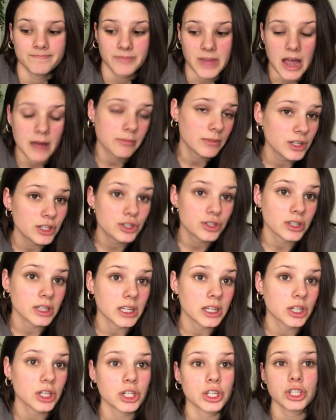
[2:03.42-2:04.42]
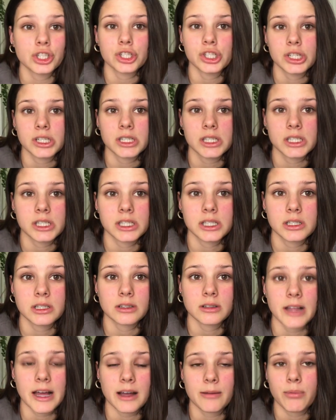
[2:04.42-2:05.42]
I'm literally gonna just
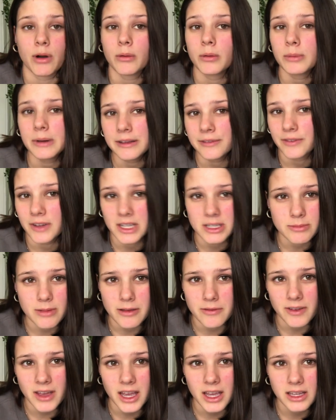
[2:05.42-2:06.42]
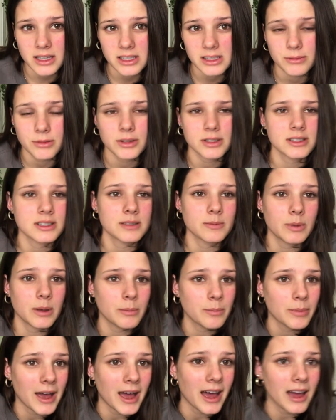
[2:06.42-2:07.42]
like probably fix my face because it's a
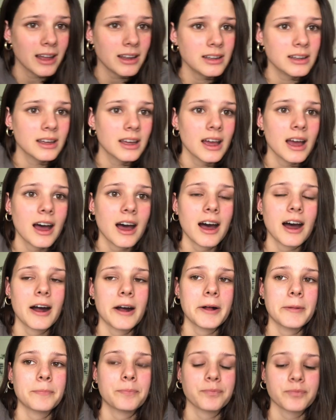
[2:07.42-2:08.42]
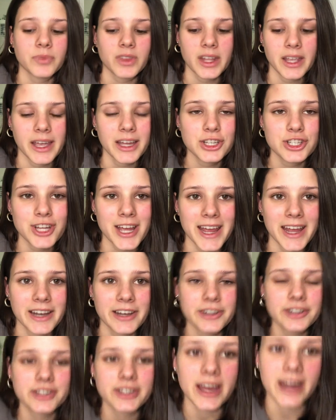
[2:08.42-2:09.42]
bit bad. Um, get
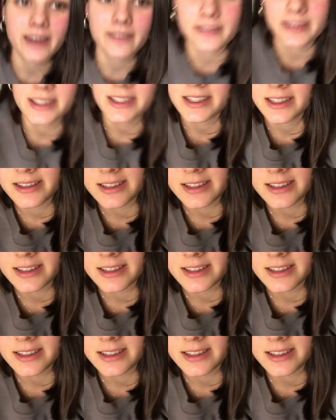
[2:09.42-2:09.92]
changed out of this